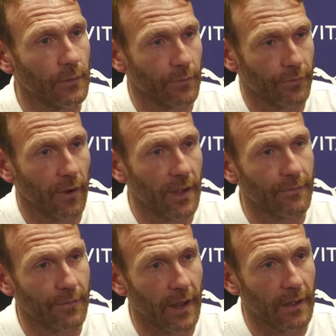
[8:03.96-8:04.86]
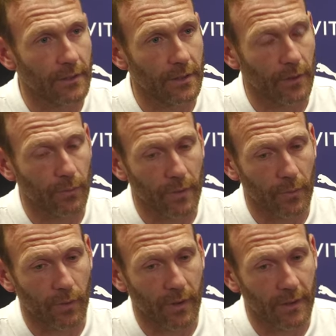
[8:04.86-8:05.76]
We're fighting for that. You know,
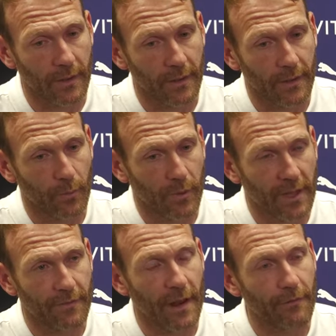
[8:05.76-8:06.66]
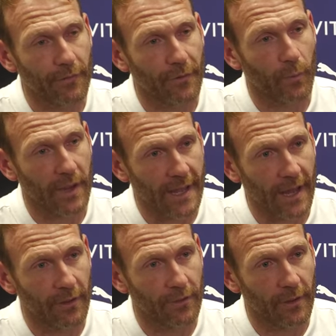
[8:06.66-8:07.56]
we're giving everything we
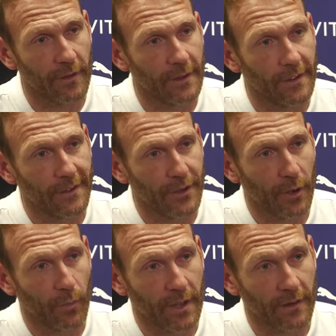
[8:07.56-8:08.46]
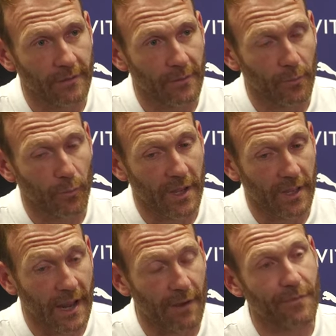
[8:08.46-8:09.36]
can that, you know, we
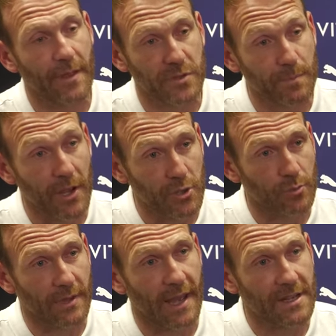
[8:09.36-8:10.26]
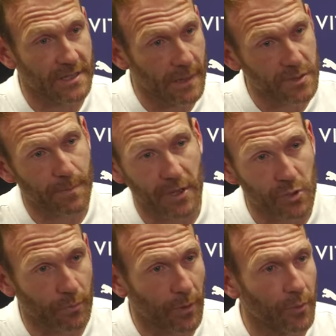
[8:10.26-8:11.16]
can have them special days and them
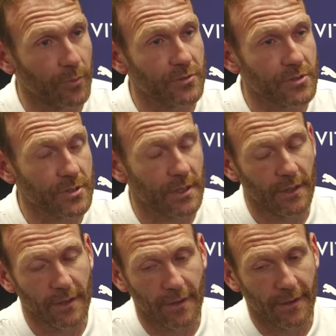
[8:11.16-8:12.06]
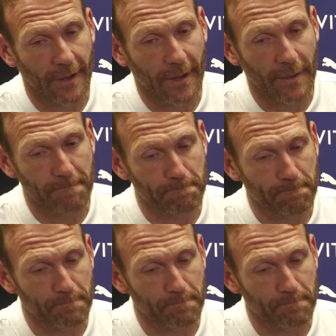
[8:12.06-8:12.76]
special moments. But